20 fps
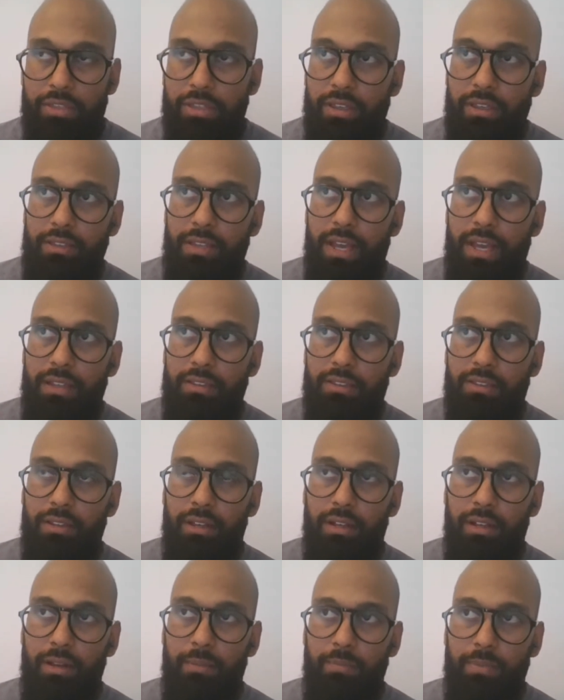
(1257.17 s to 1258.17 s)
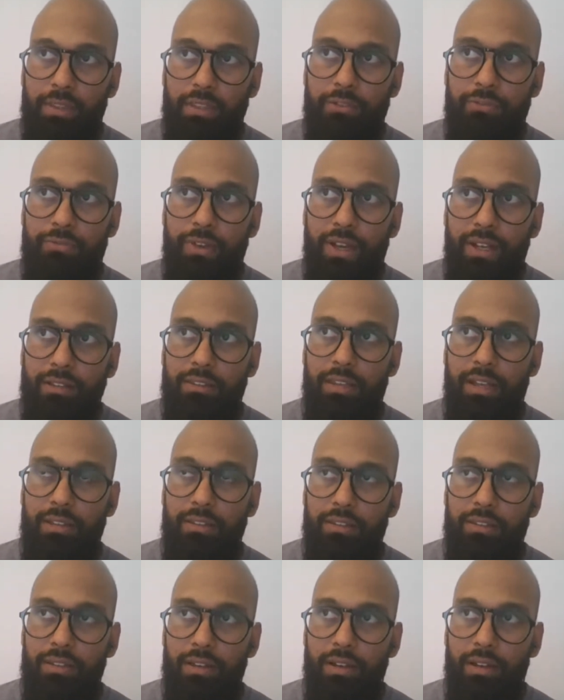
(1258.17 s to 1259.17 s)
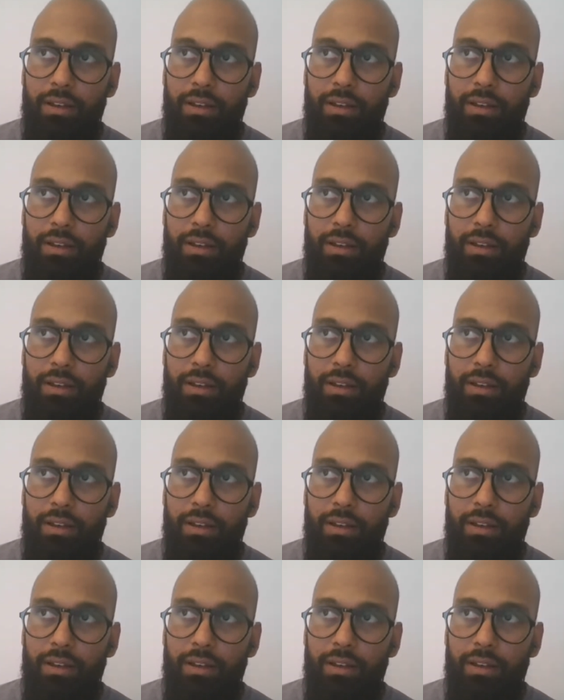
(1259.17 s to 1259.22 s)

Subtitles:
think that the fact that